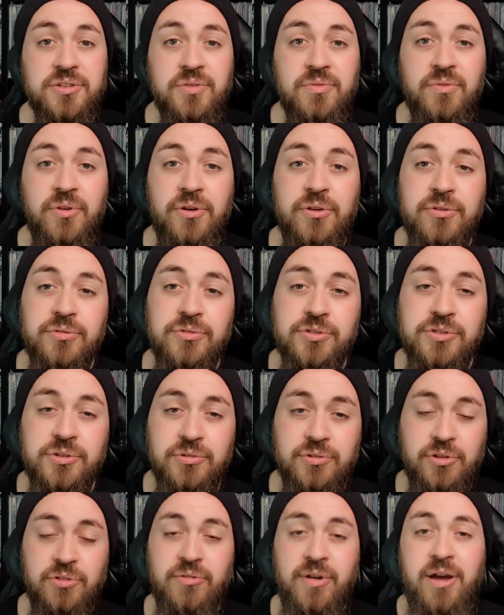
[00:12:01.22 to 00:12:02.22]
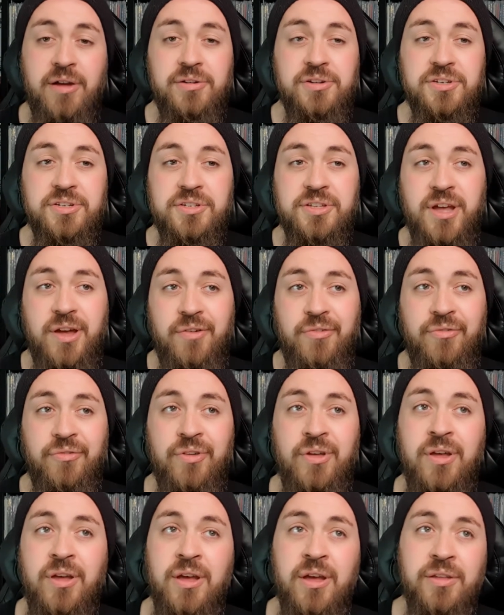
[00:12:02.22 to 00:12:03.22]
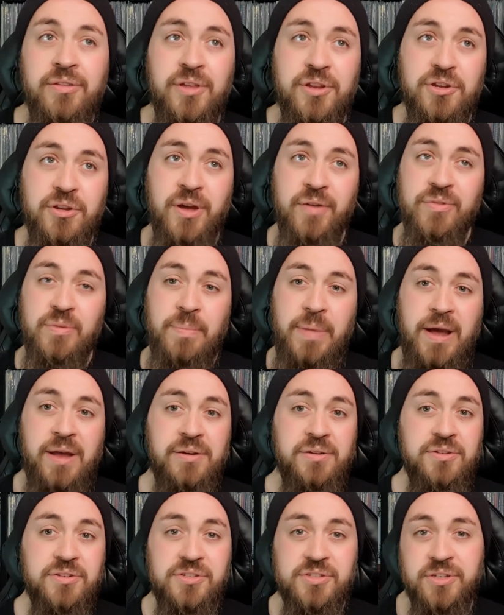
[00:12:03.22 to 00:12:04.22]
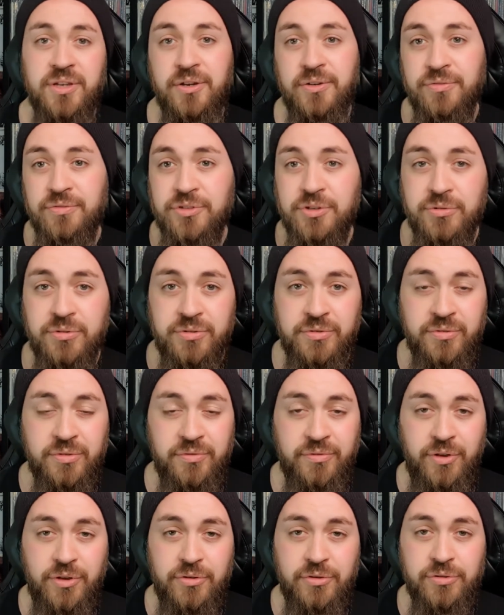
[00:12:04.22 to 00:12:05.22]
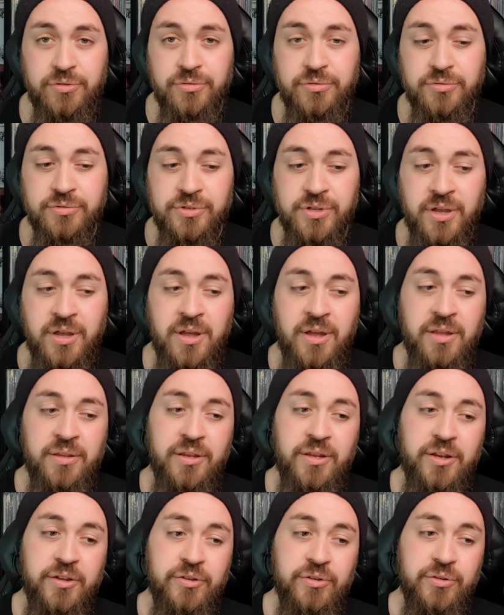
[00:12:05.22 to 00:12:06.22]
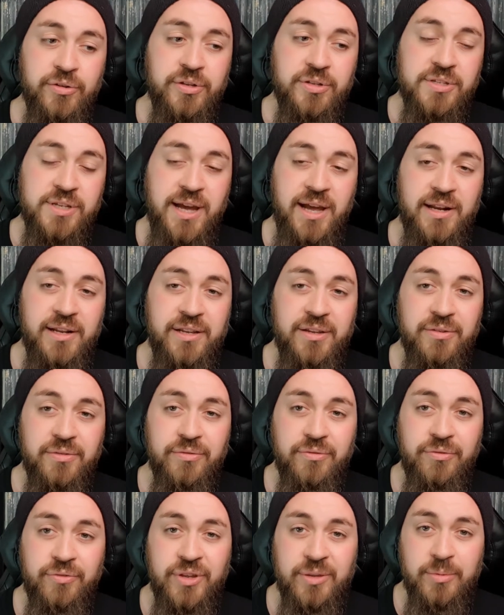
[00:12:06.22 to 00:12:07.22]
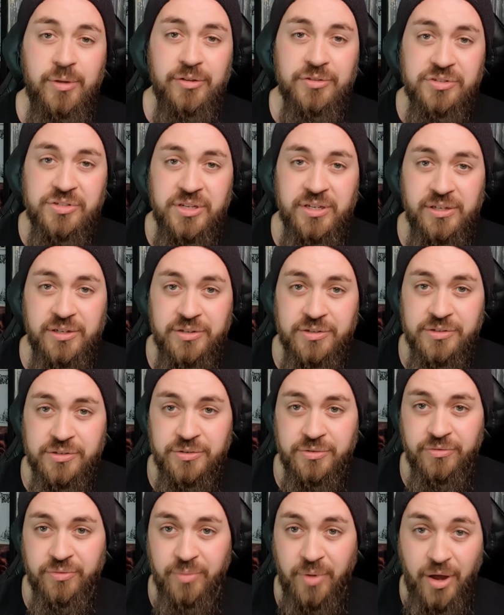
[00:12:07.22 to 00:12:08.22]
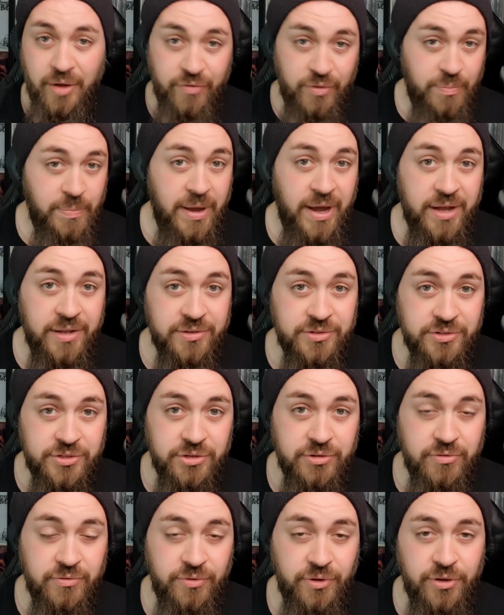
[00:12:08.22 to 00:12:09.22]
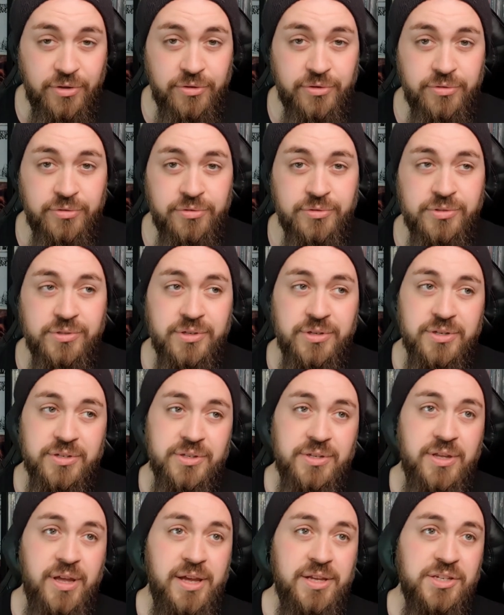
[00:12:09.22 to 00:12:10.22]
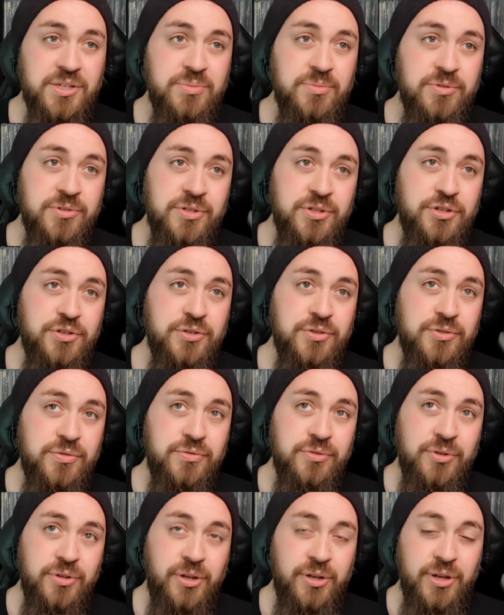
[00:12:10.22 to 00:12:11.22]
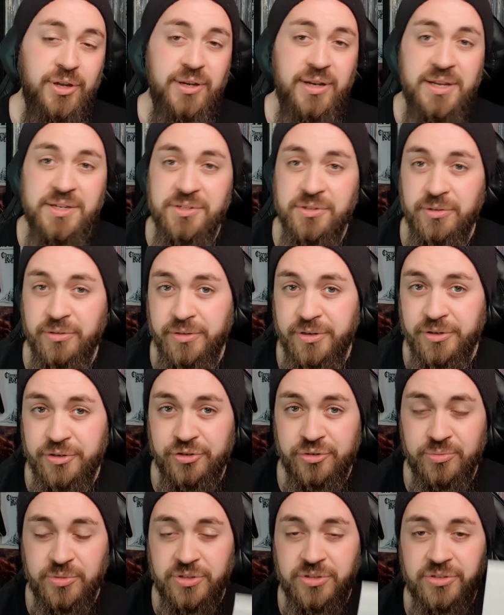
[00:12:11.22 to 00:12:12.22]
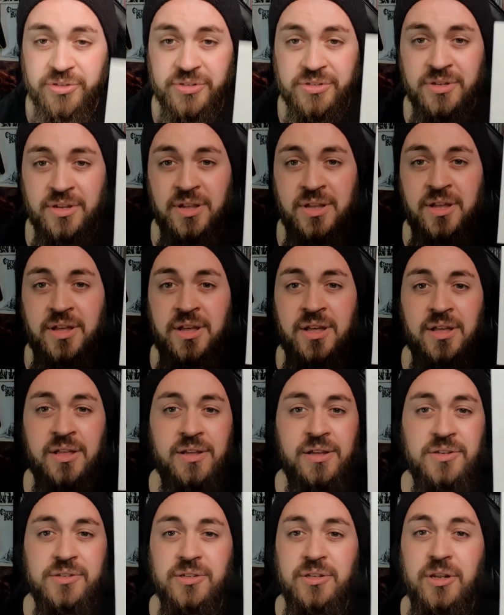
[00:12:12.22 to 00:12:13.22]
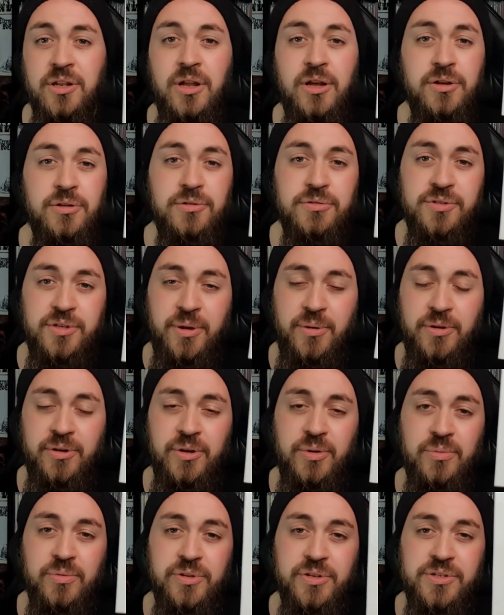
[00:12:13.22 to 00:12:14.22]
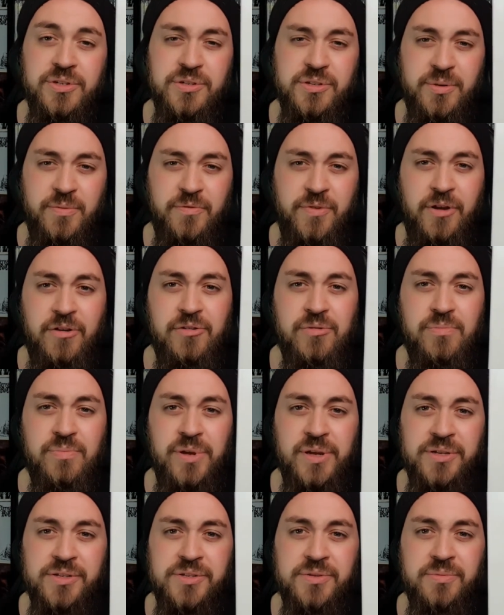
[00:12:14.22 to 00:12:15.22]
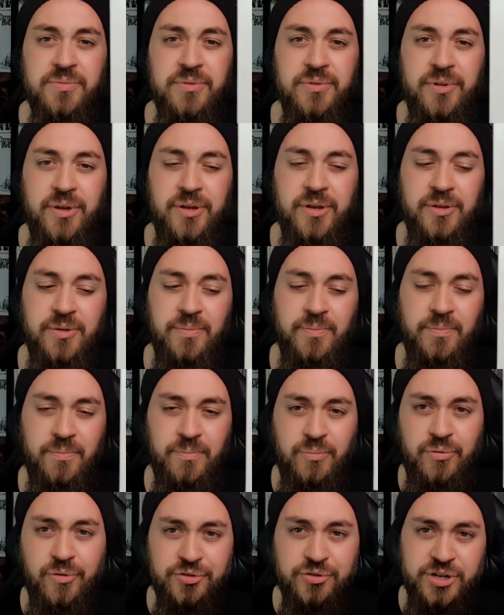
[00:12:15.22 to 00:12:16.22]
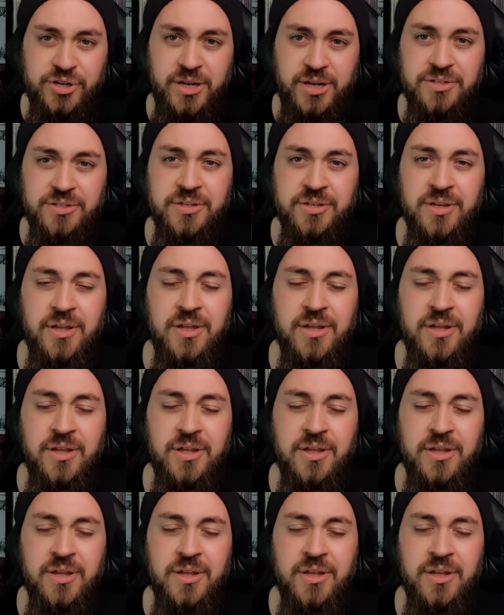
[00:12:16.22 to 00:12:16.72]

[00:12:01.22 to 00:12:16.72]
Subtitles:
on vocals doing the growly stuff, then you have the band itself doing vocals, then they've got Italian female singers from other bands doing vocals, then there's guest musicians for like classical instruments. There's loads going on with this. It's a very big like project,